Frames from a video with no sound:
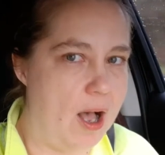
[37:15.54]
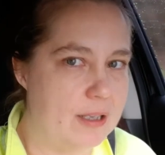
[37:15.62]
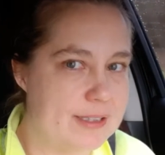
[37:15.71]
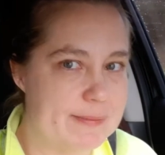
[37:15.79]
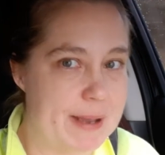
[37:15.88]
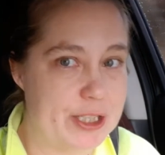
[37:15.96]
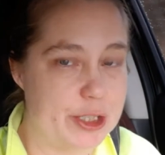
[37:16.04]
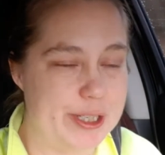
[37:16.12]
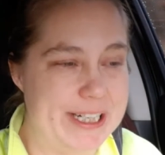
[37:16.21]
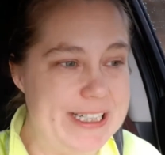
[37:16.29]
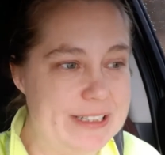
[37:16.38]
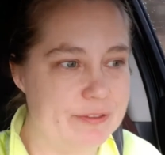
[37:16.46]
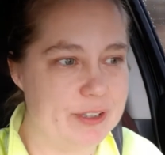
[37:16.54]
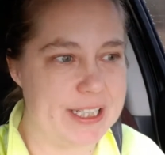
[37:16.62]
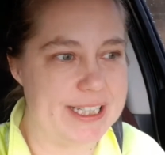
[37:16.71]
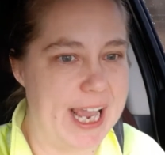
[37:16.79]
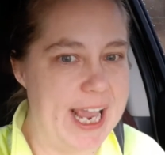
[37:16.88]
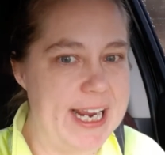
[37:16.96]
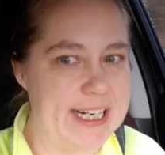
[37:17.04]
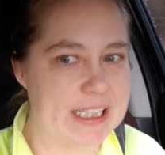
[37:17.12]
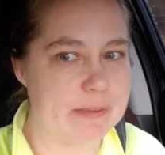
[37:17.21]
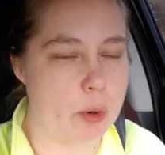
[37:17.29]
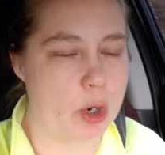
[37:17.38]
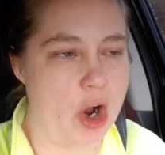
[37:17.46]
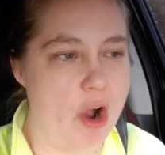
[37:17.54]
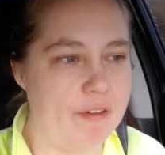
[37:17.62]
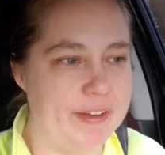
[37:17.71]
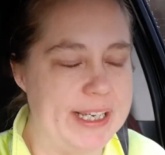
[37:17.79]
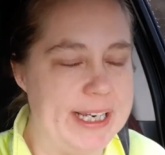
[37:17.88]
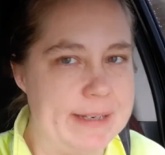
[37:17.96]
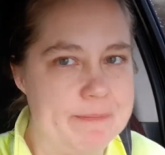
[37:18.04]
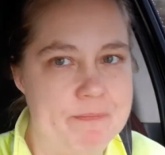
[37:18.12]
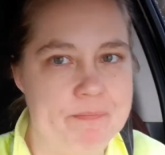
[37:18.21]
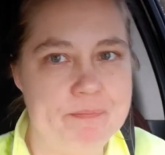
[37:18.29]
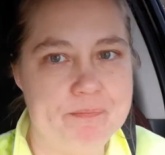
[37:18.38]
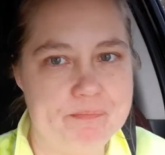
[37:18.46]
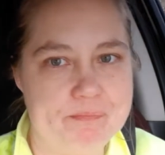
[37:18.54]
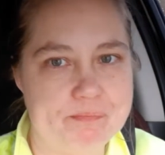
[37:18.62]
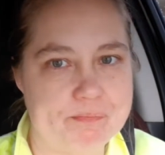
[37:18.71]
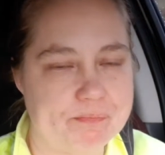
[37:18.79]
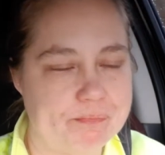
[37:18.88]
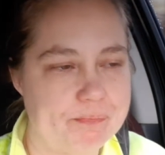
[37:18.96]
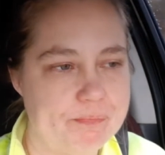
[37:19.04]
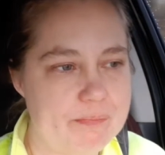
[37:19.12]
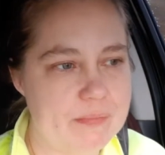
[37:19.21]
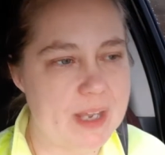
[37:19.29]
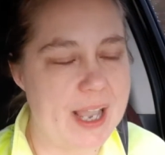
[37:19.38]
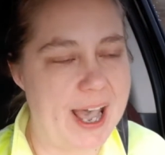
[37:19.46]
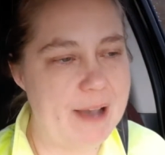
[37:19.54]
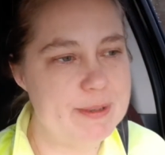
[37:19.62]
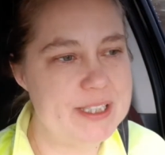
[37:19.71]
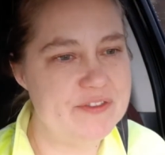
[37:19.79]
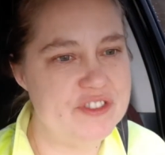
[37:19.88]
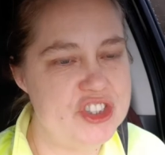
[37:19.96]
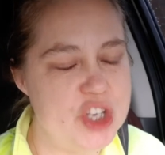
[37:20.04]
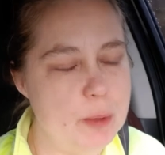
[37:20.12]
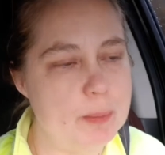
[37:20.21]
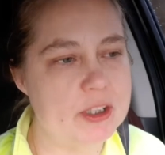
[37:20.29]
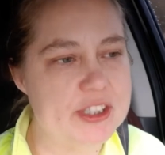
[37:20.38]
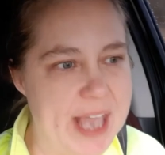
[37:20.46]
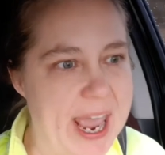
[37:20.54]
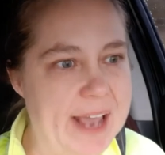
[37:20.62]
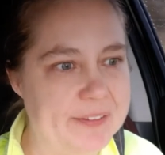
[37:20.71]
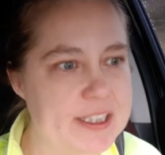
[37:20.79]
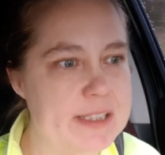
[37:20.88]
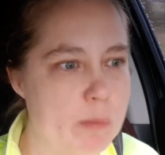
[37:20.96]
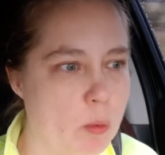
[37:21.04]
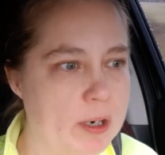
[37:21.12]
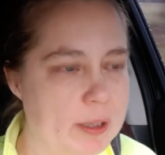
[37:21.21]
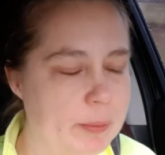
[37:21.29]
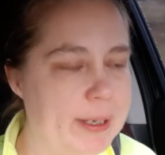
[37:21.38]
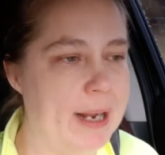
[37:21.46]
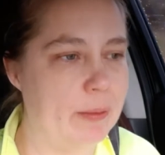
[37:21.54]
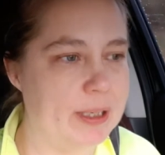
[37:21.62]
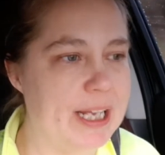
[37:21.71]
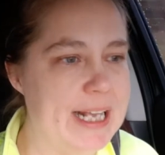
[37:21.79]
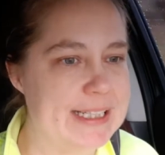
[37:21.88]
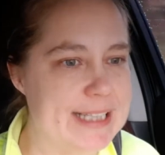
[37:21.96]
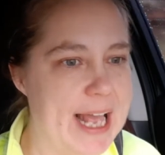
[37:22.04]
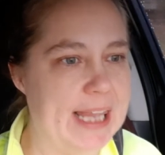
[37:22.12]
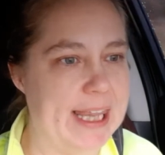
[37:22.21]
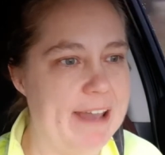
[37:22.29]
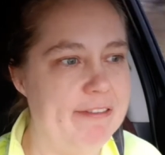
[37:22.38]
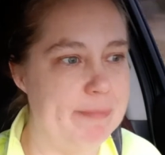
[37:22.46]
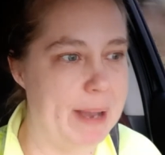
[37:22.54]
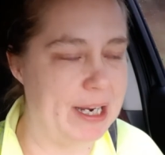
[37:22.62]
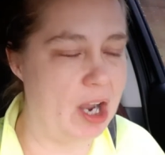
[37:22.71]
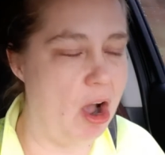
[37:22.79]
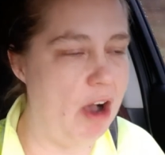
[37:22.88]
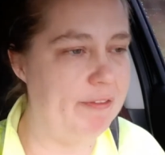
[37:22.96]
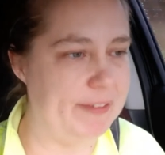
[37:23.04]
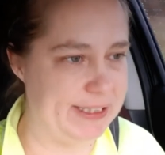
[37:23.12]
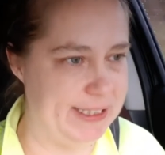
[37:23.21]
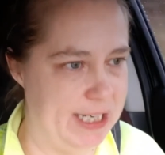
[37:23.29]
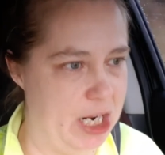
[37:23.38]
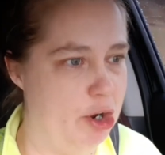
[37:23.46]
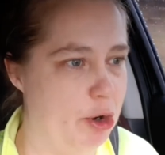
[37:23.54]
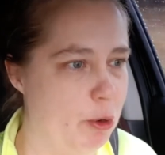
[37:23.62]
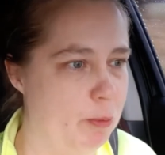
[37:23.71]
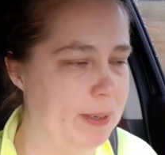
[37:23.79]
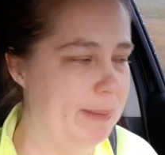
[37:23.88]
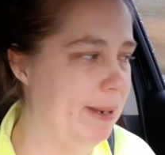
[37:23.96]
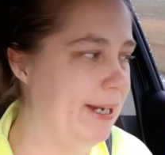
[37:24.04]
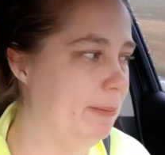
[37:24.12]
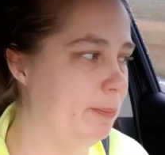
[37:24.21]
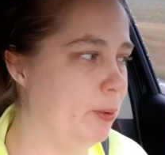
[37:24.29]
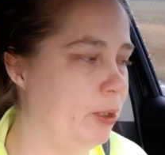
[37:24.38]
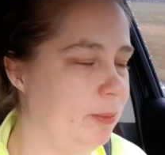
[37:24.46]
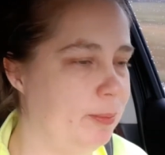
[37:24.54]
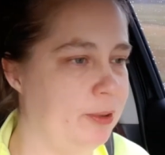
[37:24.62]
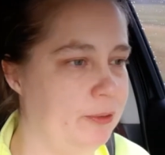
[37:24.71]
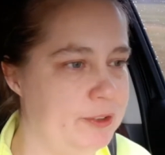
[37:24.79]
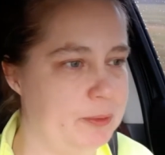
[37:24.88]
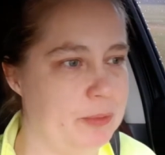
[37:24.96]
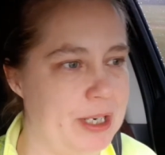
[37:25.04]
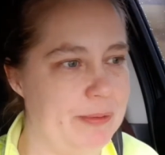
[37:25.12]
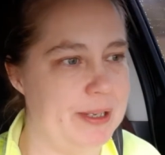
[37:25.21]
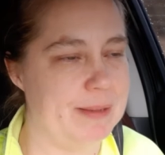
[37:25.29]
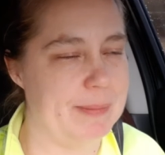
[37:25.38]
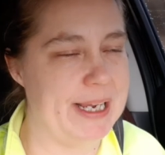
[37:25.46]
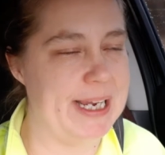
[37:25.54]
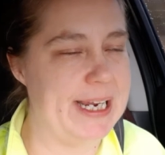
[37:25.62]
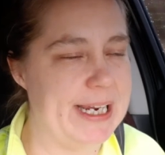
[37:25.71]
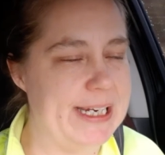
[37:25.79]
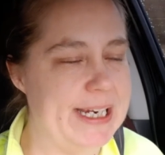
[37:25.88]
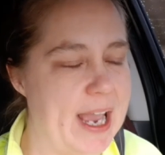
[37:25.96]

It's my treat for the day is more coffee. I was super sad this morning when I realized I left my coffee at home. I made a bulletproof to bring with me.